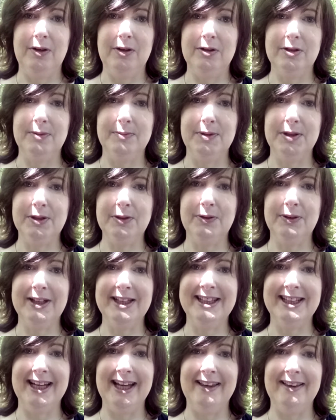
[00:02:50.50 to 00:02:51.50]
So I'm just going to
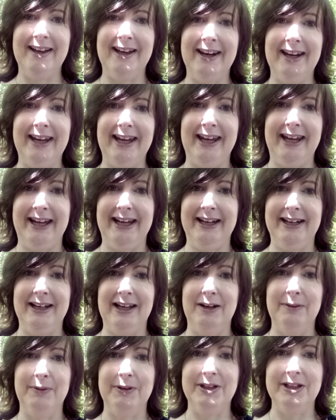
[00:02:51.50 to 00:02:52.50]
say that again,
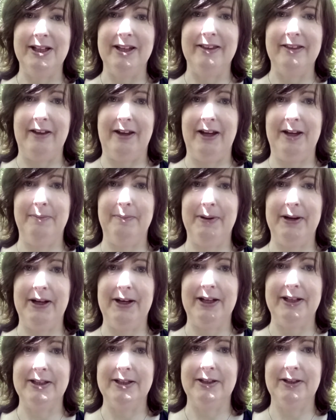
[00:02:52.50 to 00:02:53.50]
and I want you to think about
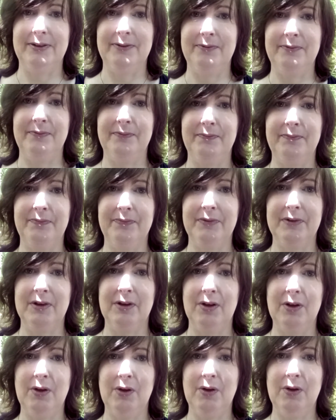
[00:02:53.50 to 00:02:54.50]
it.
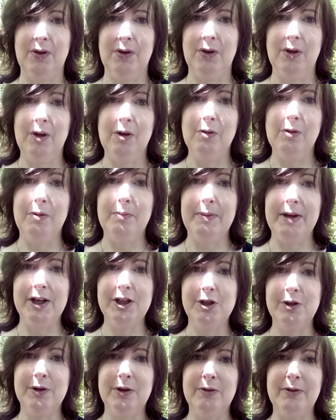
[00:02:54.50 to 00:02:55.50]
What
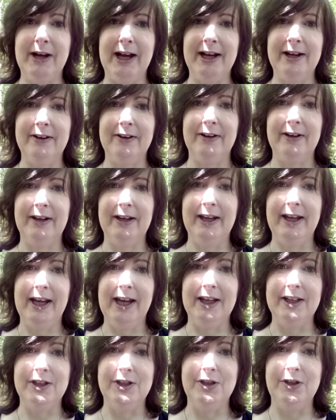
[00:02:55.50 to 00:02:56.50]
makes you a writer
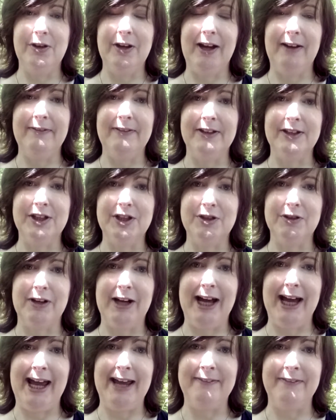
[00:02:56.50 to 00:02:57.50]
is that you have this
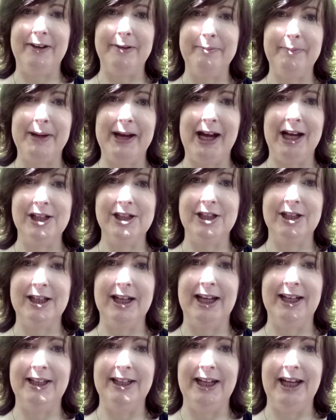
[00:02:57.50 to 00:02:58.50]
drive and passion
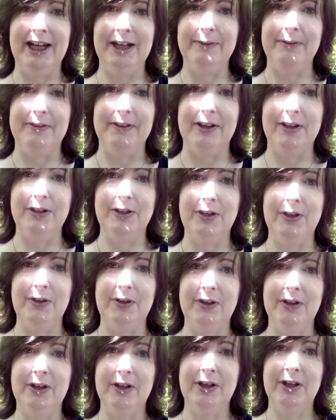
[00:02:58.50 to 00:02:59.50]
and need within you
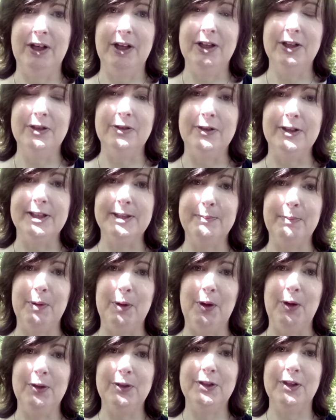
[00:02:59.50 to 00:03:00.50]
to
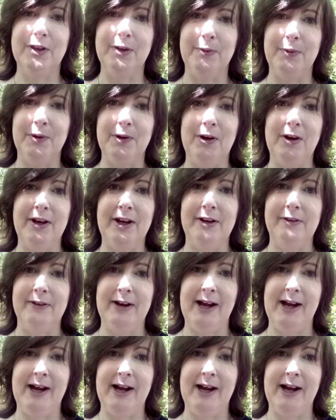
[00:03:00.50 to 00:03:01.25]
respond to the world in